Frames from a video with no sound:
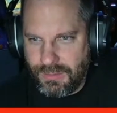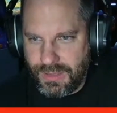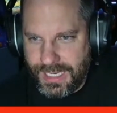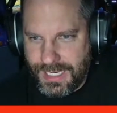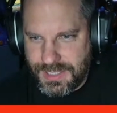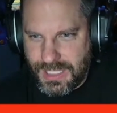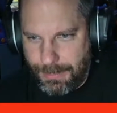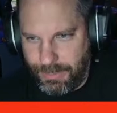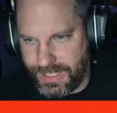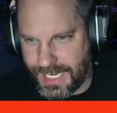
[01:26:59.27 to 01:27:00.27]
guess a
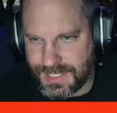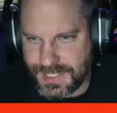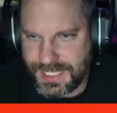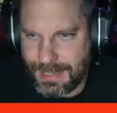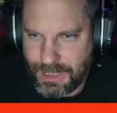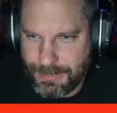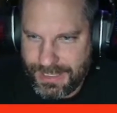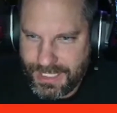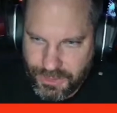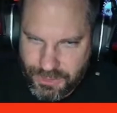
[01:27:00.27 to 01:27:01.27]
couple of guesses that I'm going to be
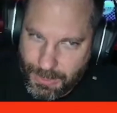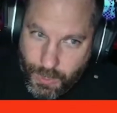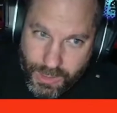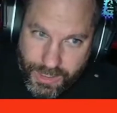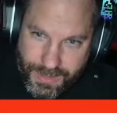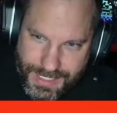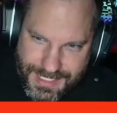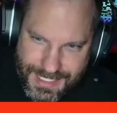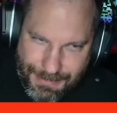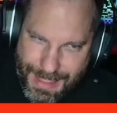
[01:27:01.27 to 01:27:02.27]
the Ultimate Warrior.
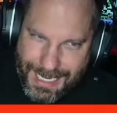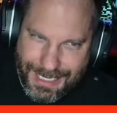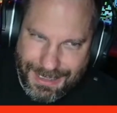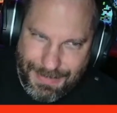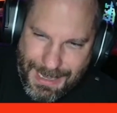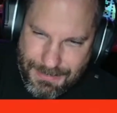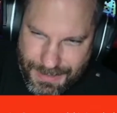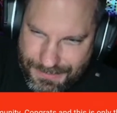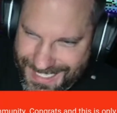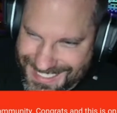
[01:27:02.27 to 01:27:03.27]
I'm not going to paint
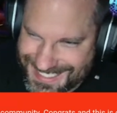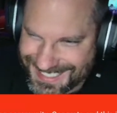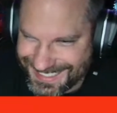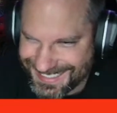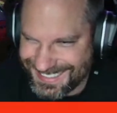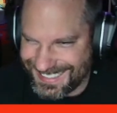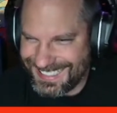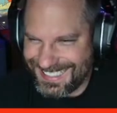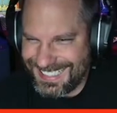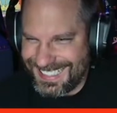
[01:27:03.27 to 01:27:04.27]
my face.
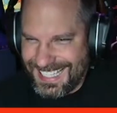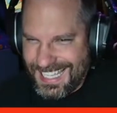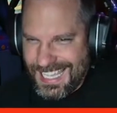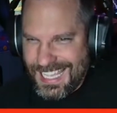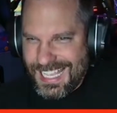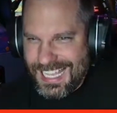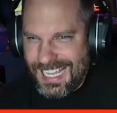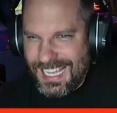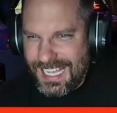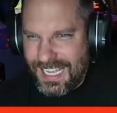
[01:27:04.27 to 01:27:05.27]

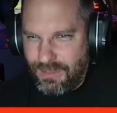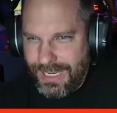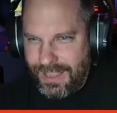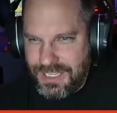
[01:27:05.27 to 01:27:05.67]
Reality